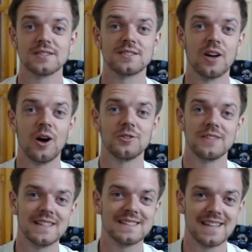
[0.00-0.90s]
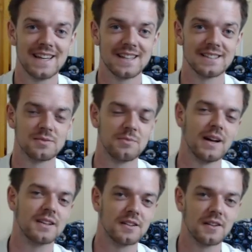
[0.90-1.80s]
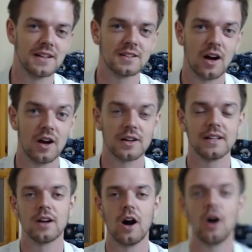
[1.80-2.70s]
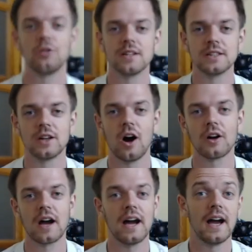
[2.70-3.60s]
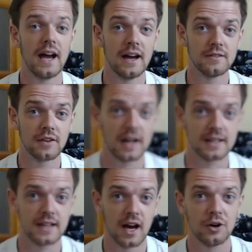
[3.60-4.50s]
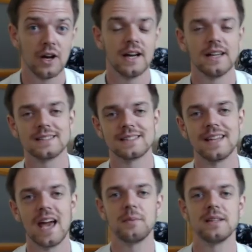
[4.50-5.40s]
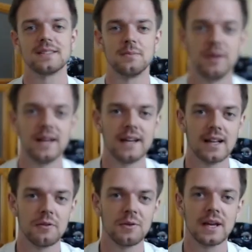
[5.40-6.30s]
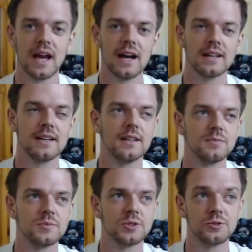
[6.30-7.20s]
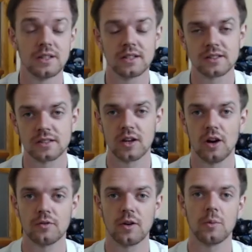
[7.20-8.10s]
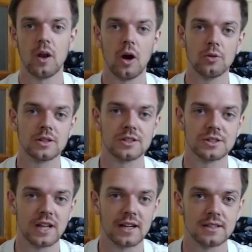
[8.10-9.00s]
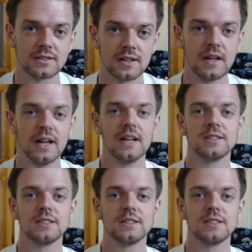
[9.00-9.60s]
So this is my current dog and the only dog I have right now. His name is Bill and we got him 2 years ago from local shelter.